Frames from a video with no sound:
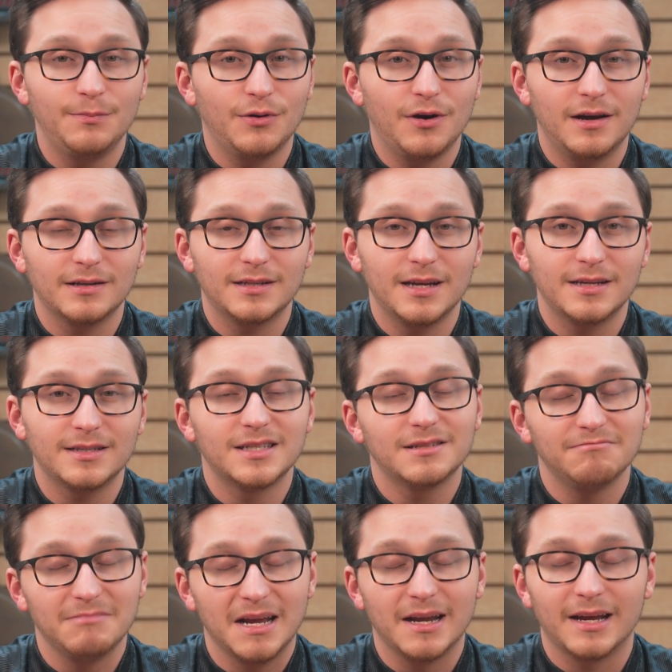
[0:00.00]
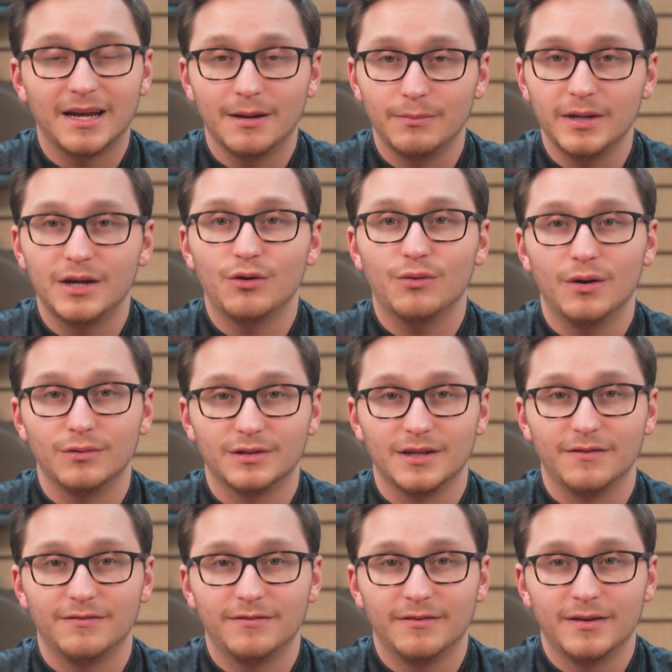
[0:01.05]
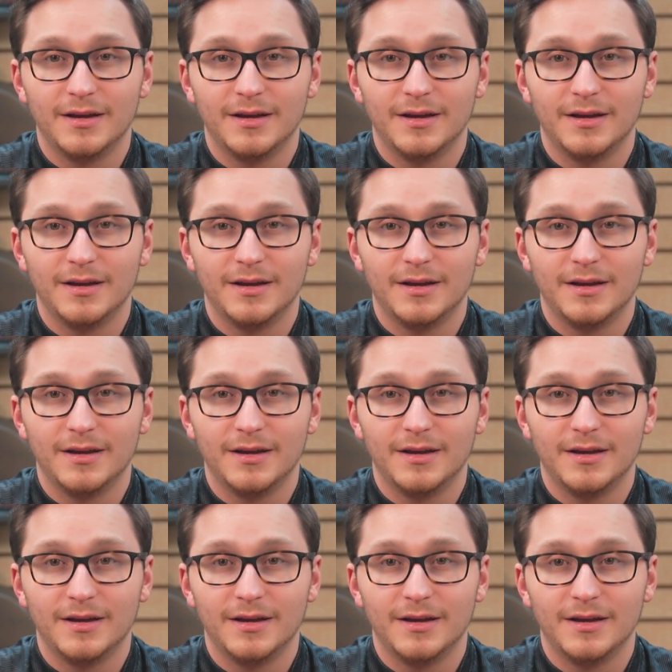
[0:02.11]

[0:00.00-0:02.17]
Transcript: process and it can be corrosive.